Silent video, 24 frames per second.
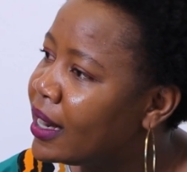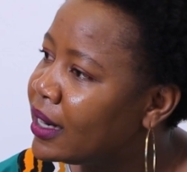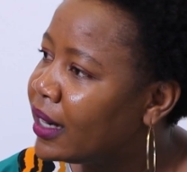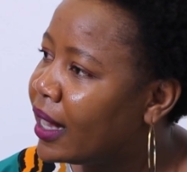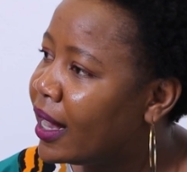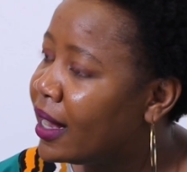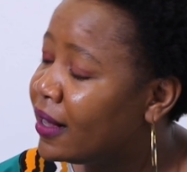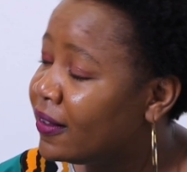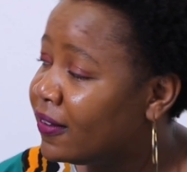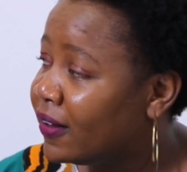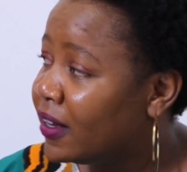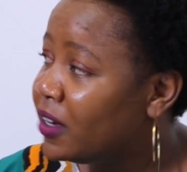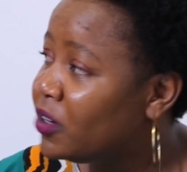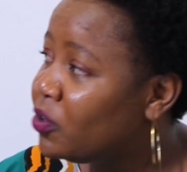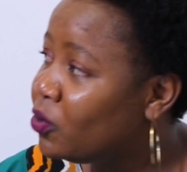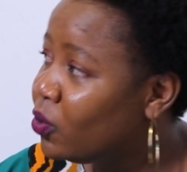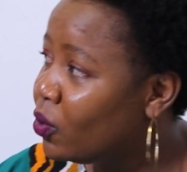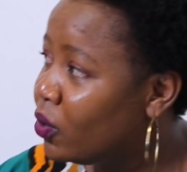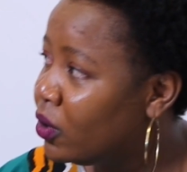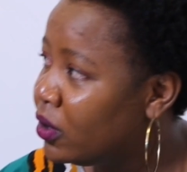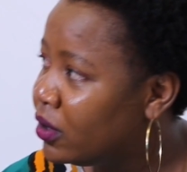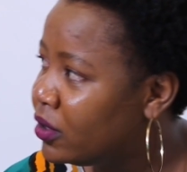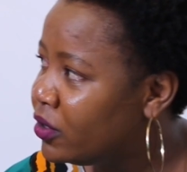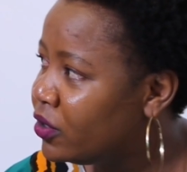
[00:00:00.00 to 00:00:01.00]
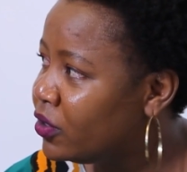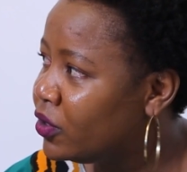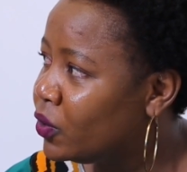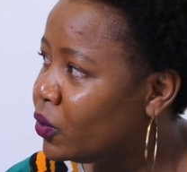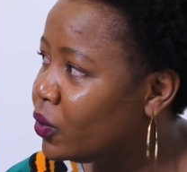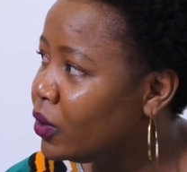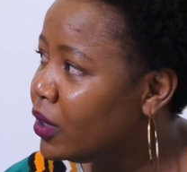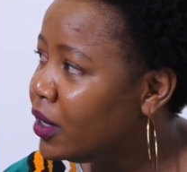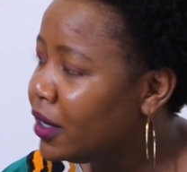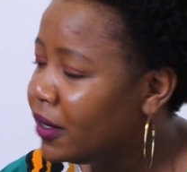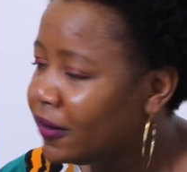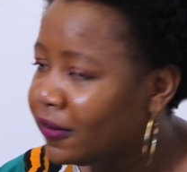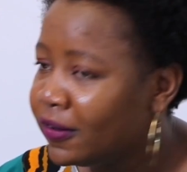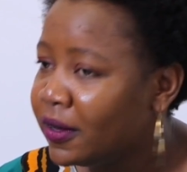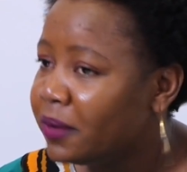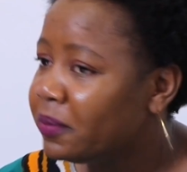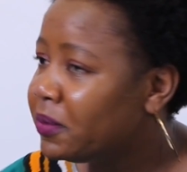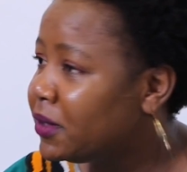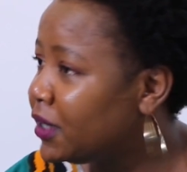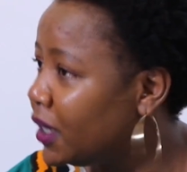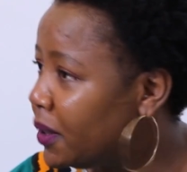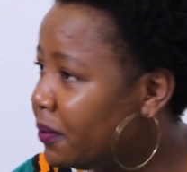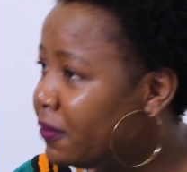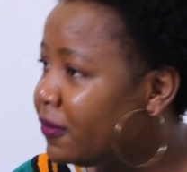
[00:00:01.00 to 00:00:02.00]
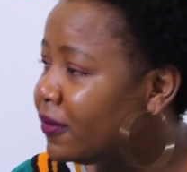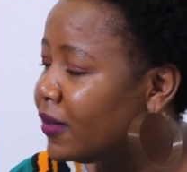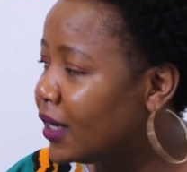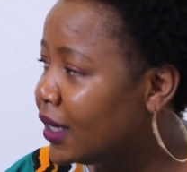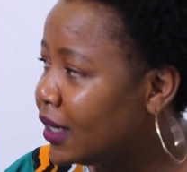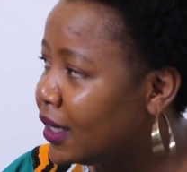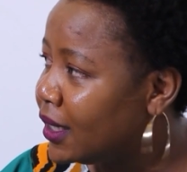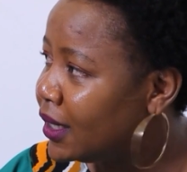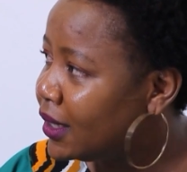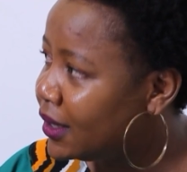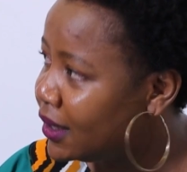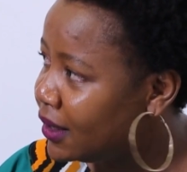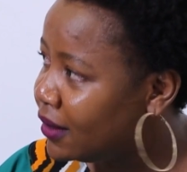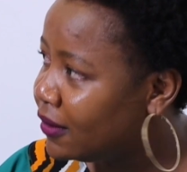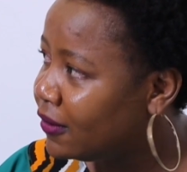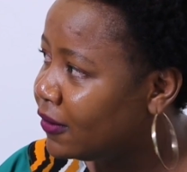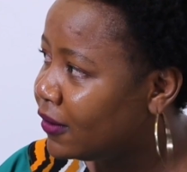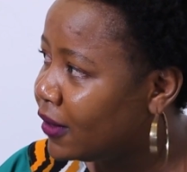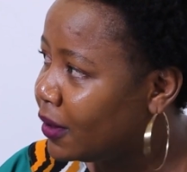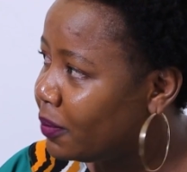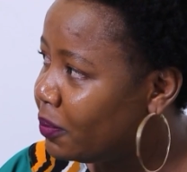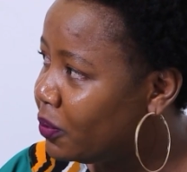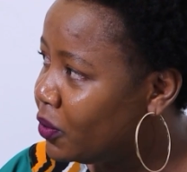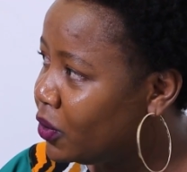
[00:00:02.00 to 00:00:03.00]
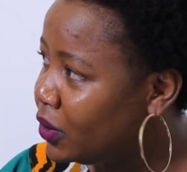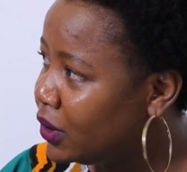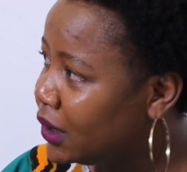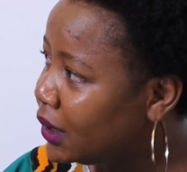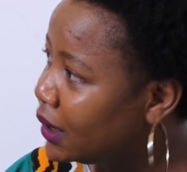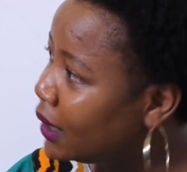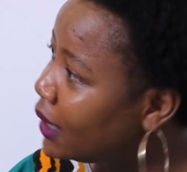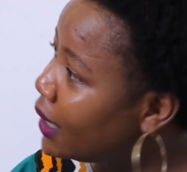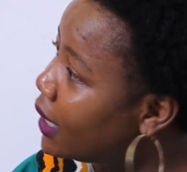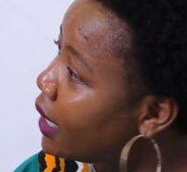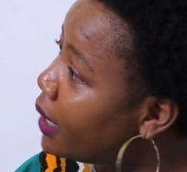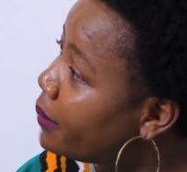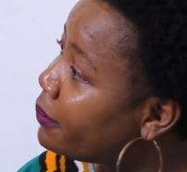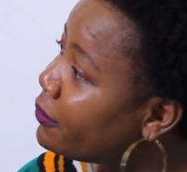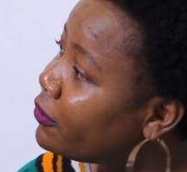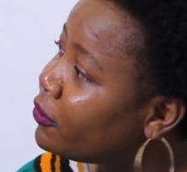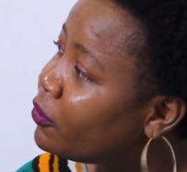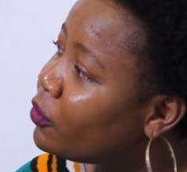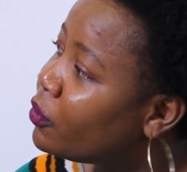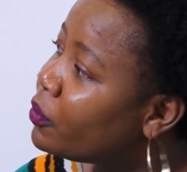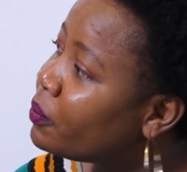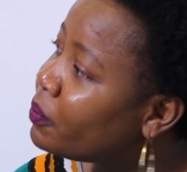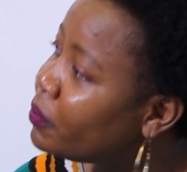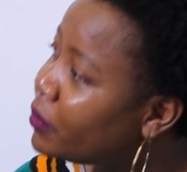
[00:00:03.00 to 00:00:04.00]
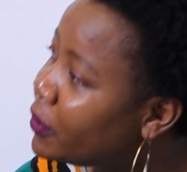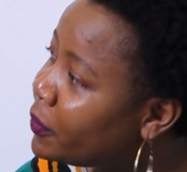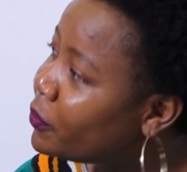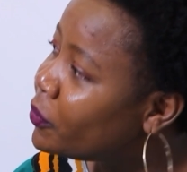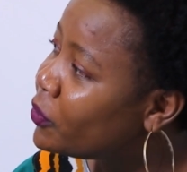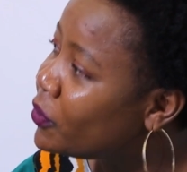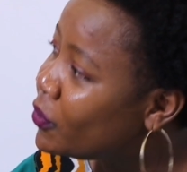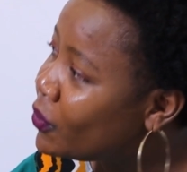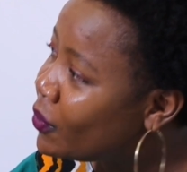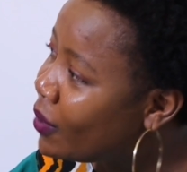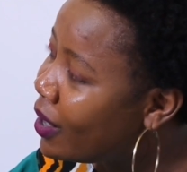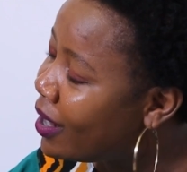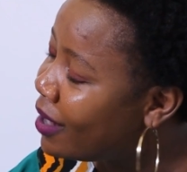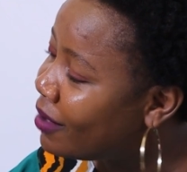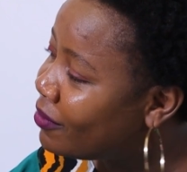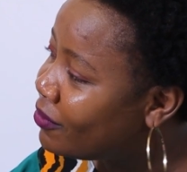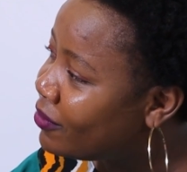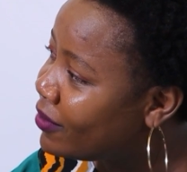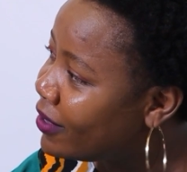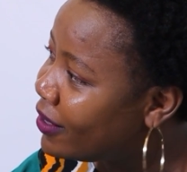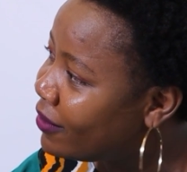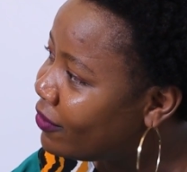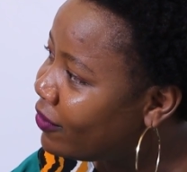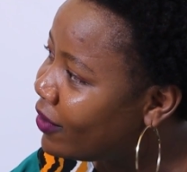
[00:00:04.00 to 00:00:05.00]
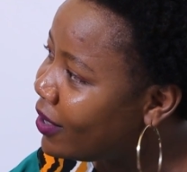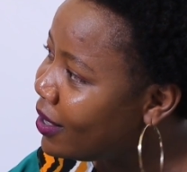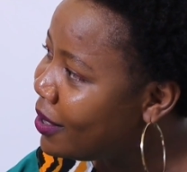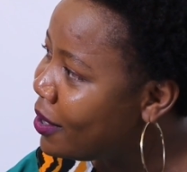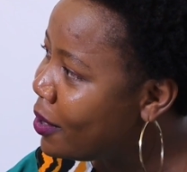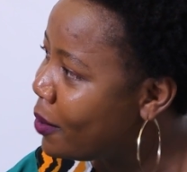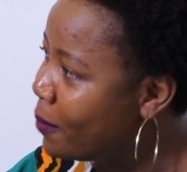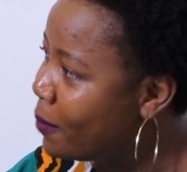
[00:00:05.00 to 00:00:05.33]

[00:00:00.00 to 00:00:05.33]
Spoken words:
And as I told you, sometimes the greatest support comes from people you have never